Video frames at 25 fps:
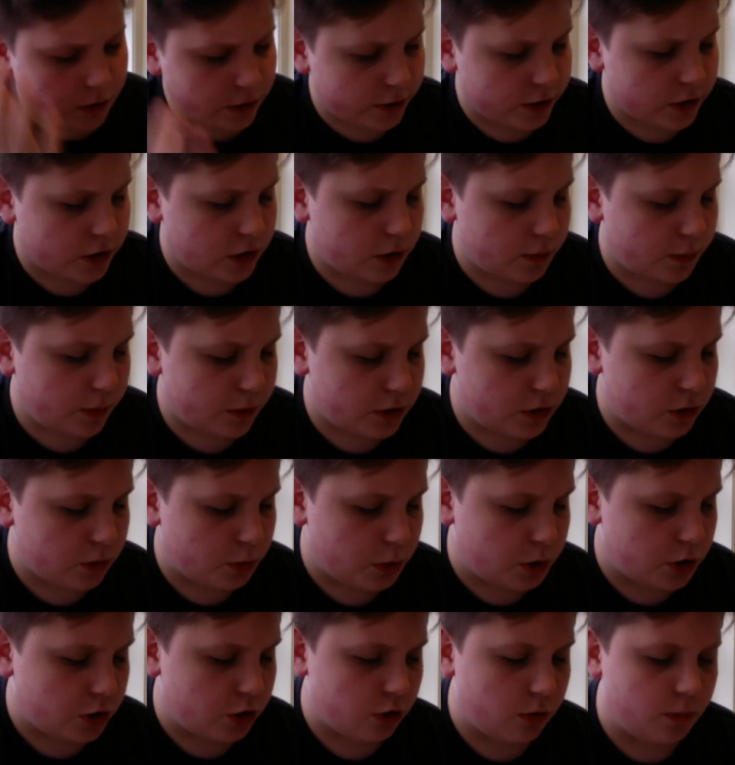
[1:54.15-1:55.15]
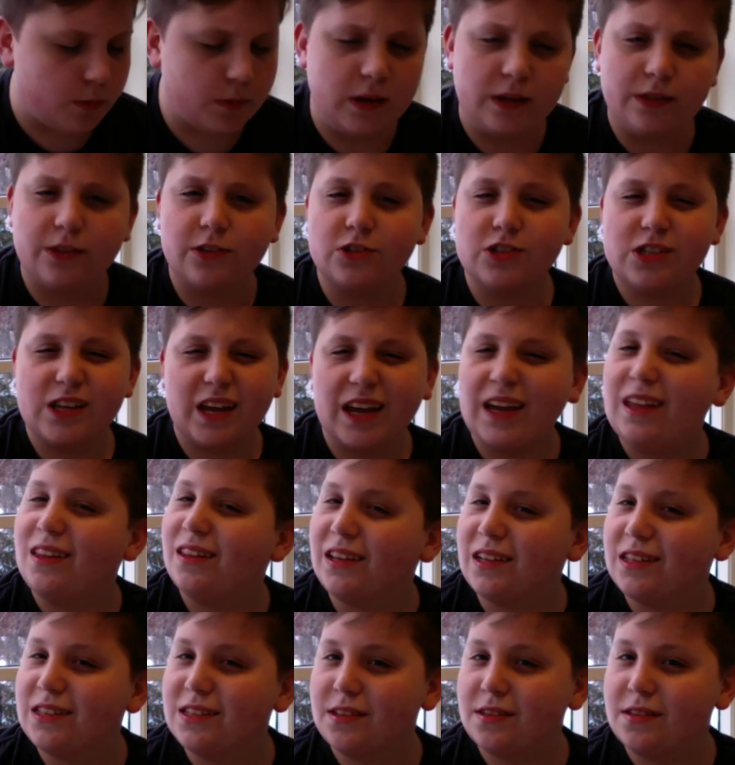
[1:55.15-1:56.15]
you're supposed to assume that there's
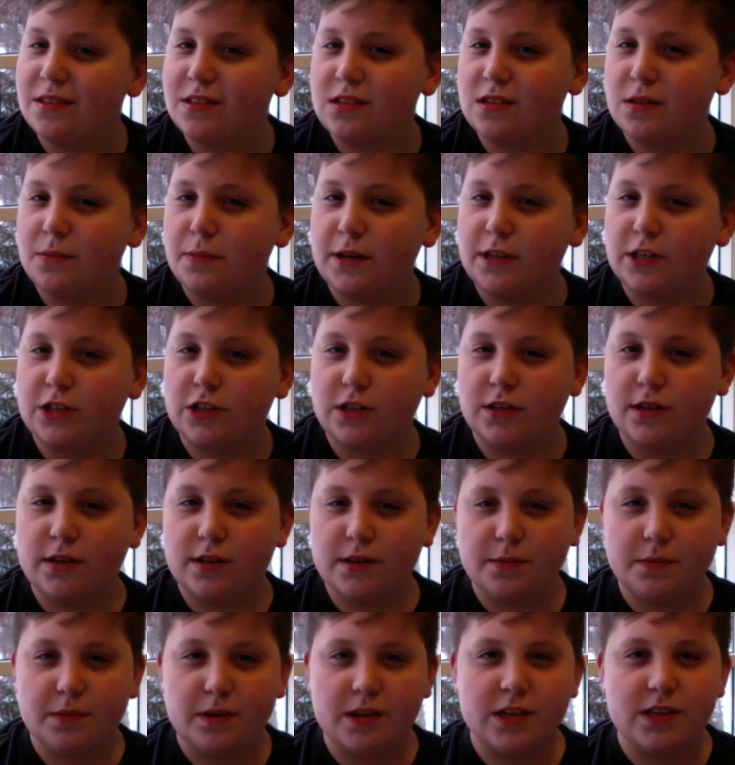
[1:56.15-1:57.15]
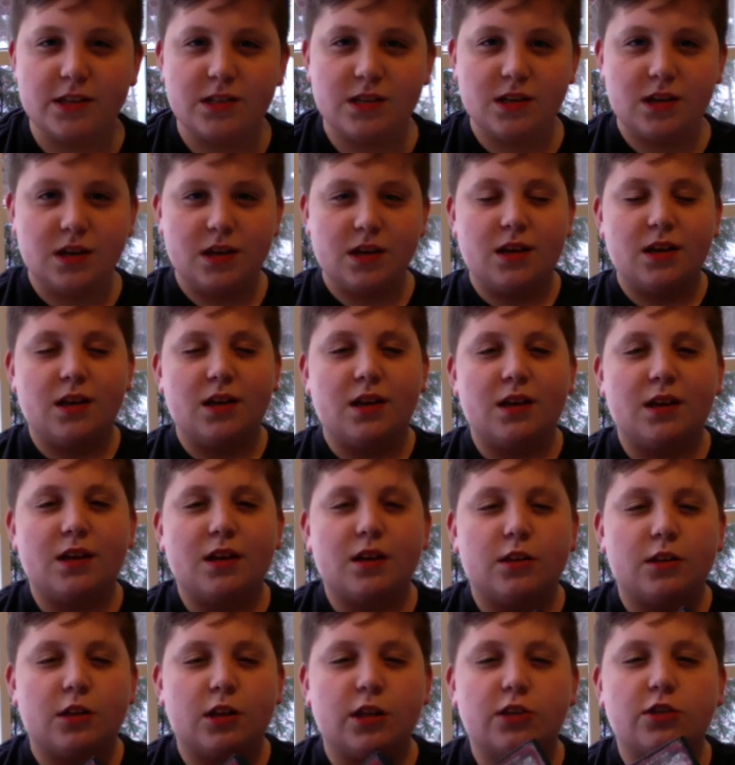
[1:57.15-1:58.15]
aliens in this dimension, because
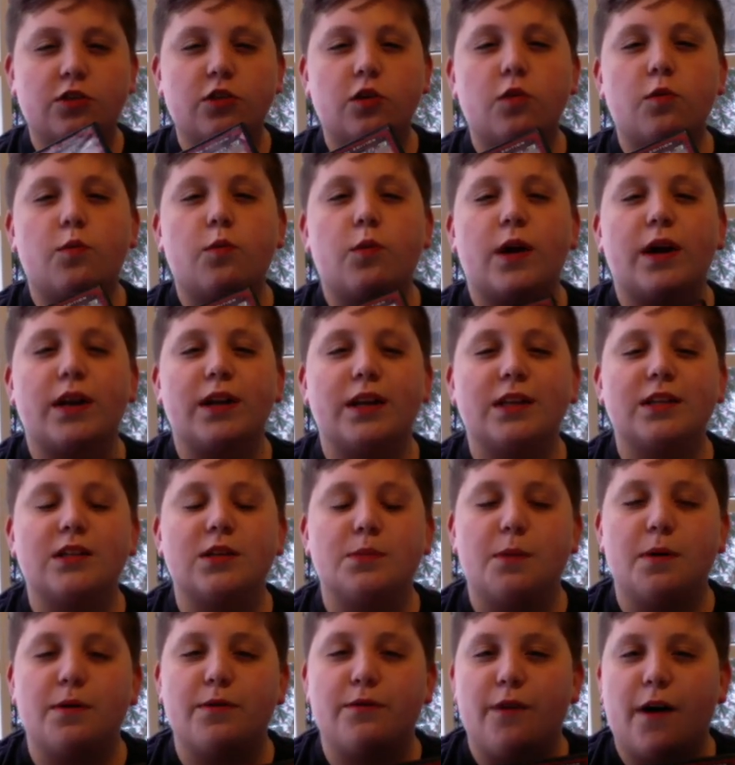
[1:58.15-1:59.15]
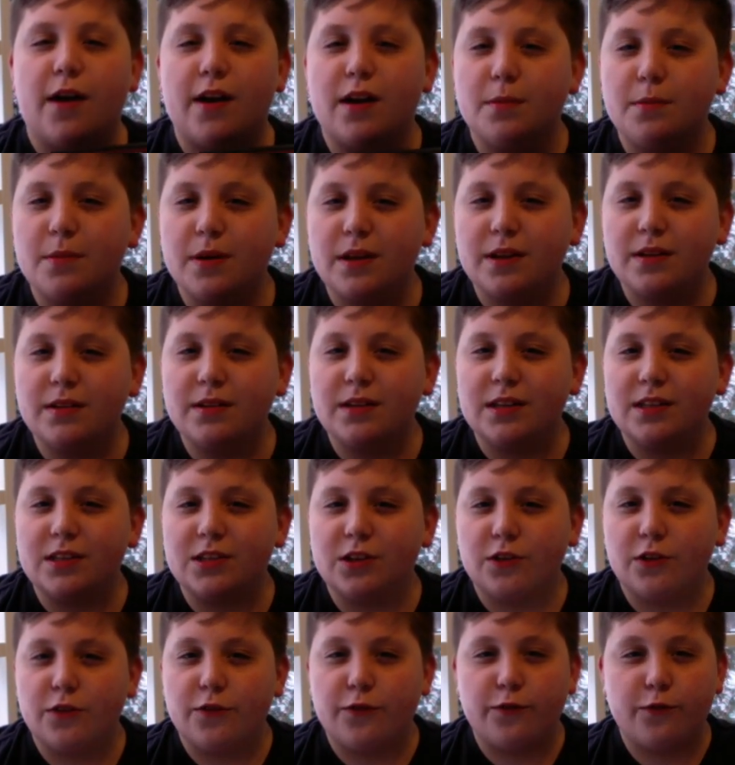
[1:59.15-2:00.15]
they should have waited to put Venom in
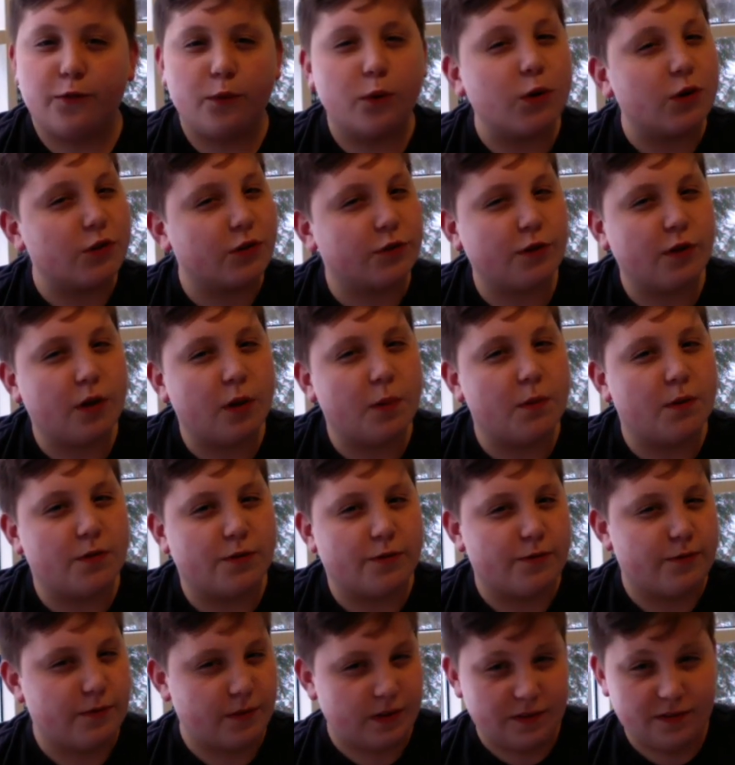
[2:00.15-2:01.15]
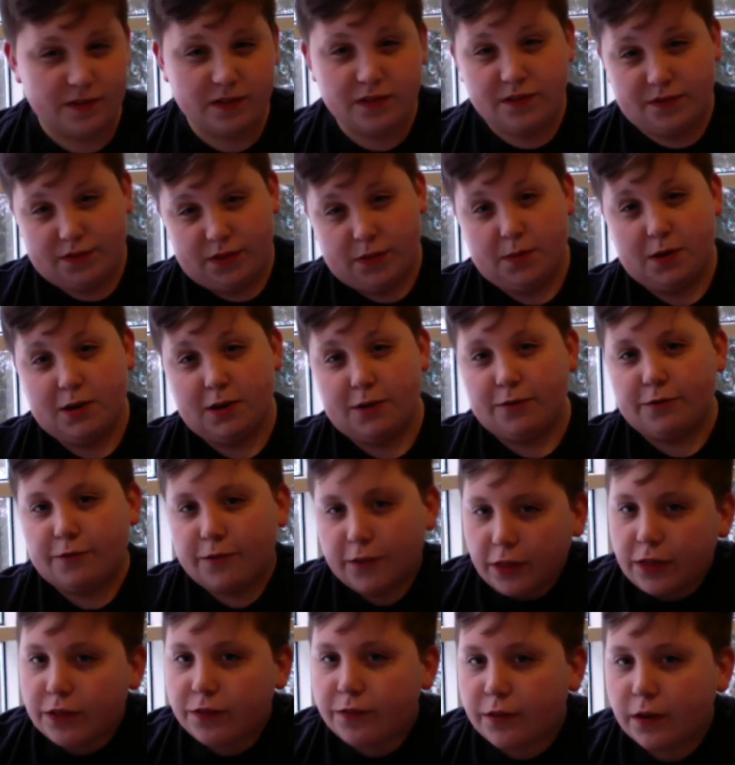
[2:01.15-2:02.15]
until the fourth film, or even if they made a
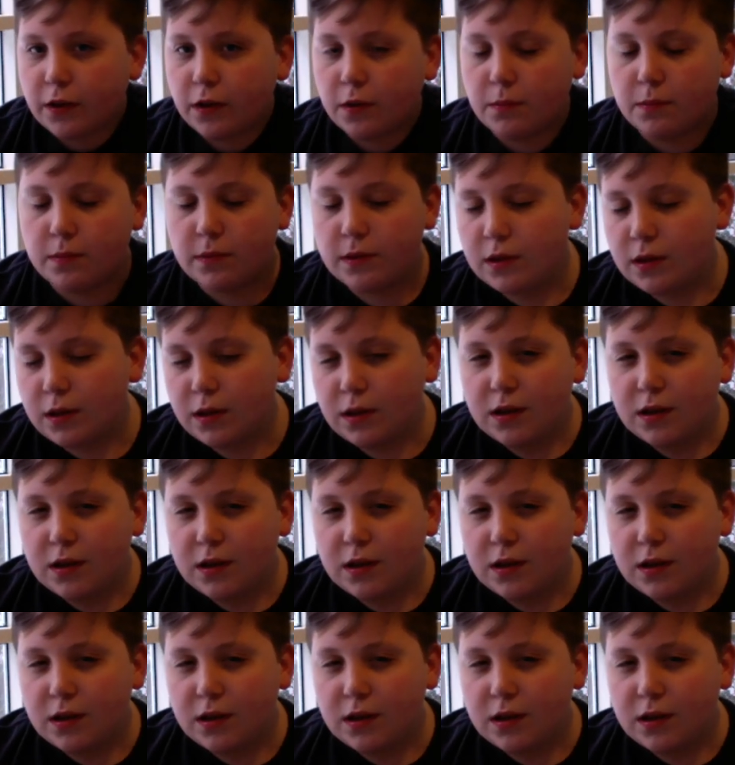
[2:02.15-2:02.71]
fifth film.